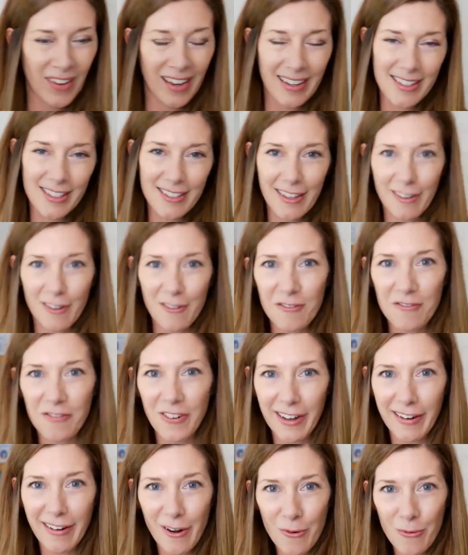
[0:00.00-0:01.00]
It's a
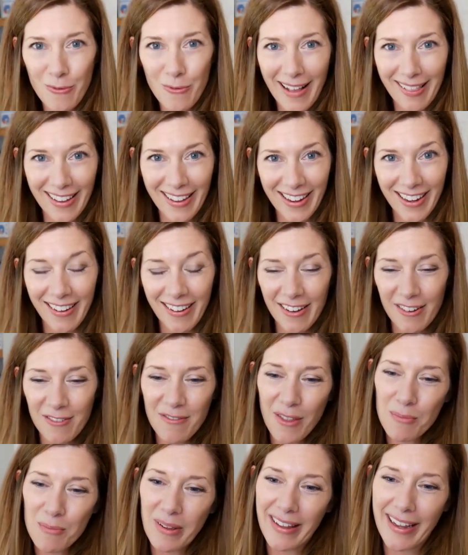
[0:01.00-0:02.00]
fun relic of the
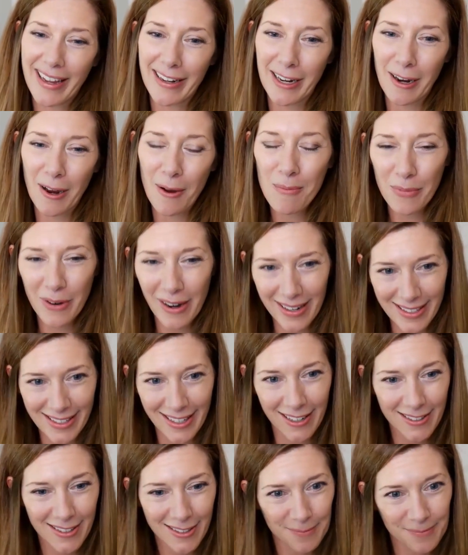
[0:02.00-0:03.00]
planning
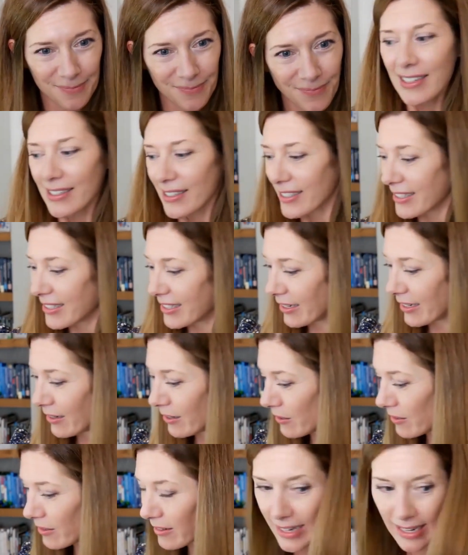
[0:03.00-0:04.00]
process.
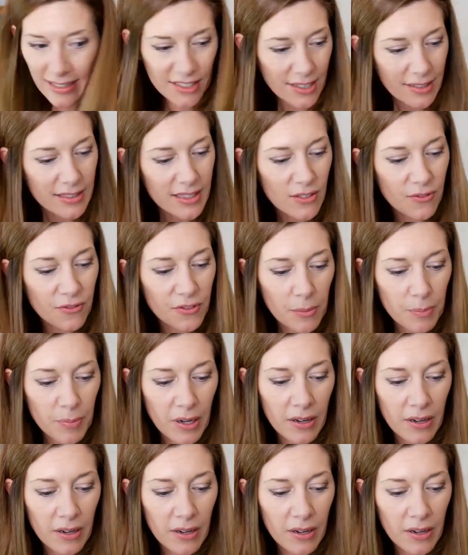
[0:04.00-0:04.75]
So, actually, let's flip